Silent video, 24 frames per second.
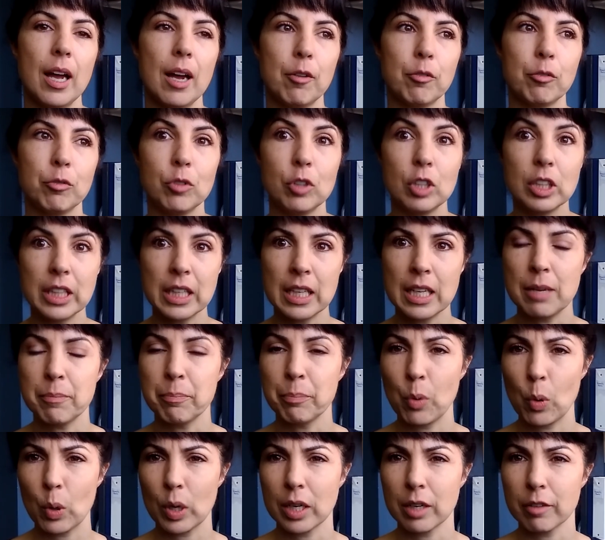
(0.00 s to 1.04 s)
really
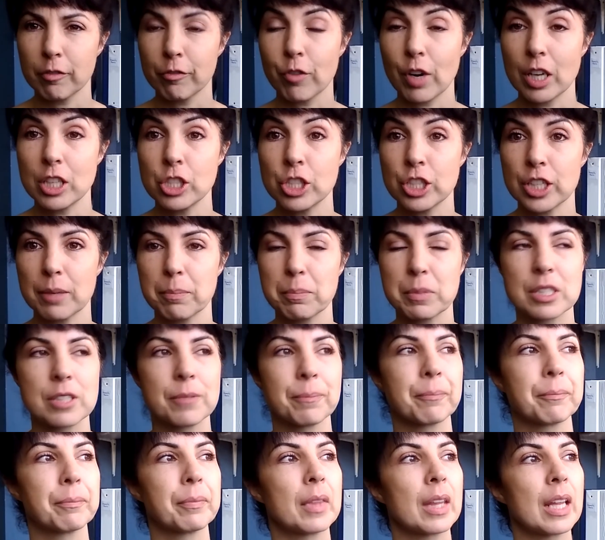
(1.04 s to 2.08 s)
important friendships.
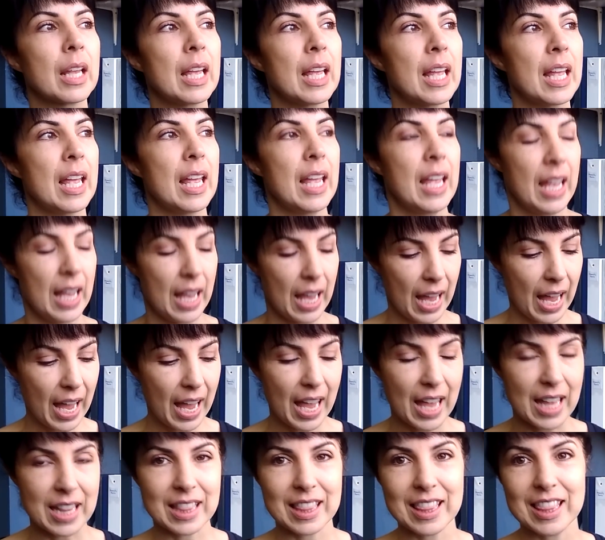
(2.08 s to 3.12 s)

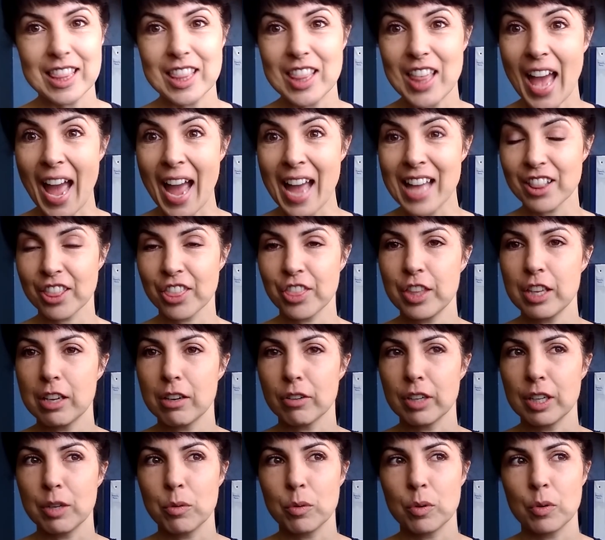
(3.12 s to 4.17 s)
And that
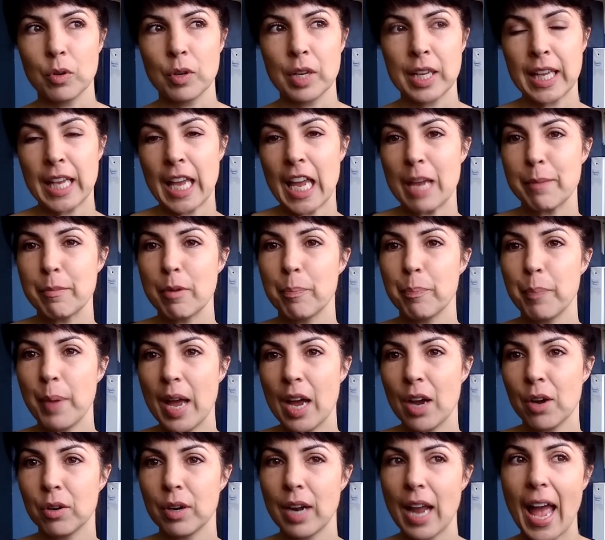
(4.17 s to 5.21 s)
theory came
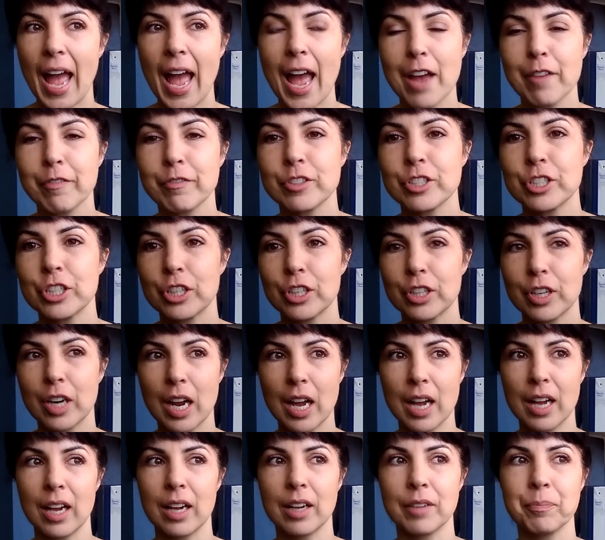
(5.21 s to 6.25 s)
about after
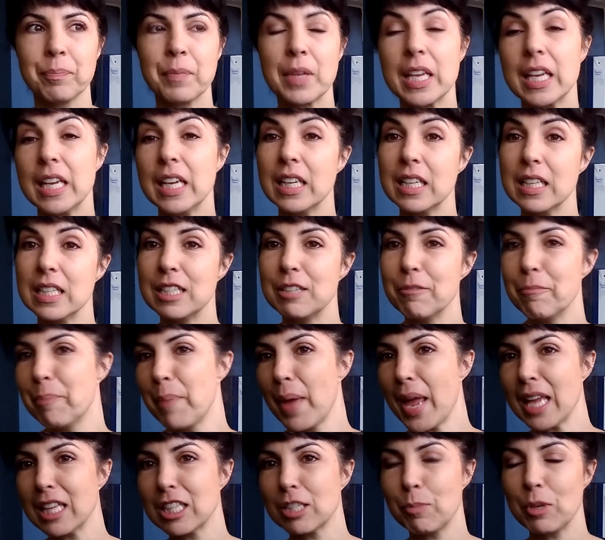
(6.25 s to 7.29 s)
heated
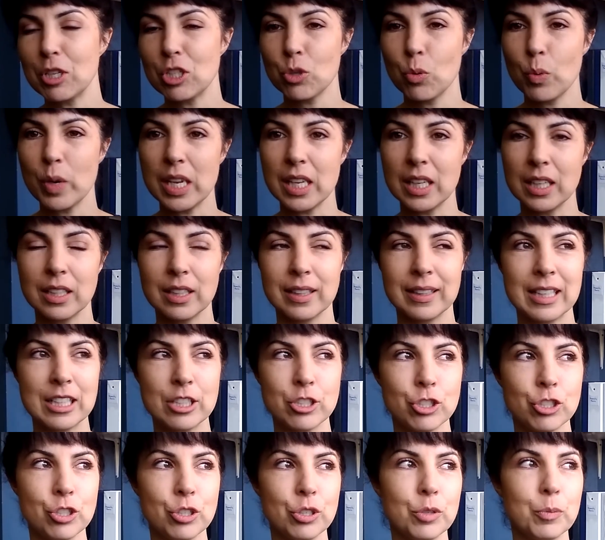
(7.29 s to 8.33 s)
debates between the
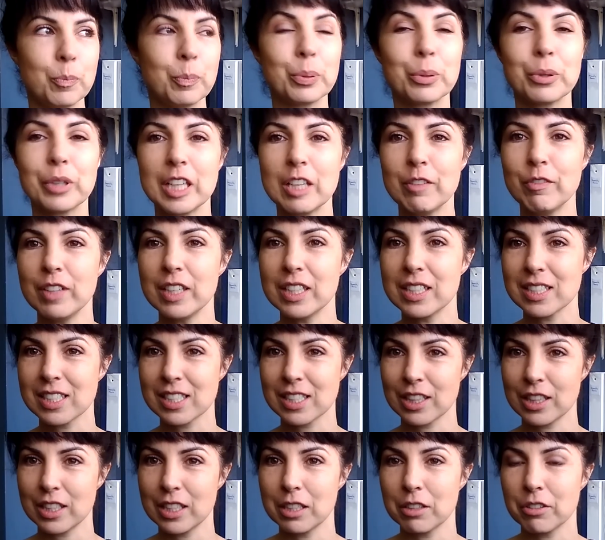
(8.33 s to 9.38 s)
two previous
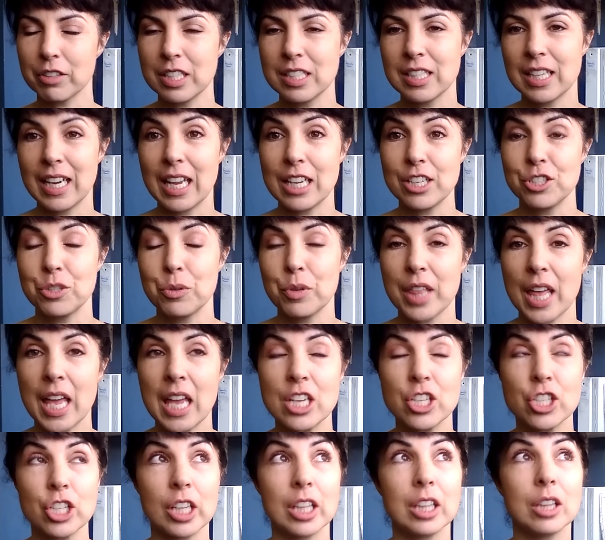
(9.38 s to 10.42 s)
theories that had to do with
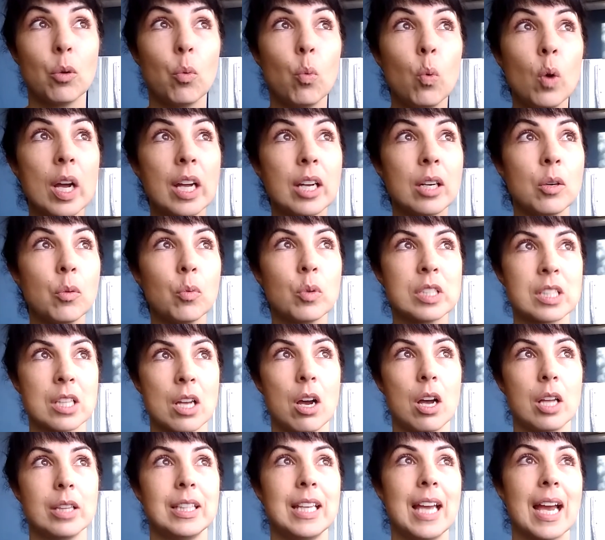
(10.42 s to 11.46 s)
aging. And the one was
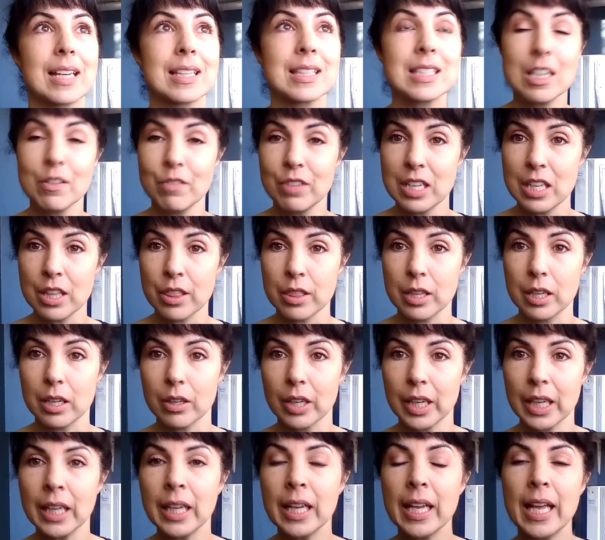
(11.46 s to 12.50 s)
called the activity
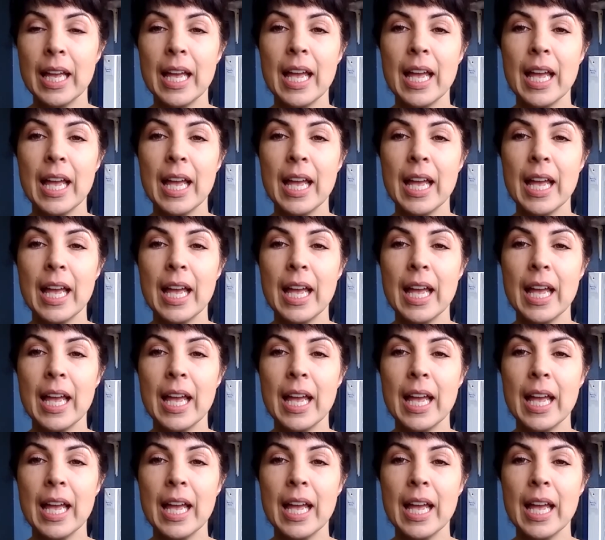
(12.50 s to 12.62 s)
theory.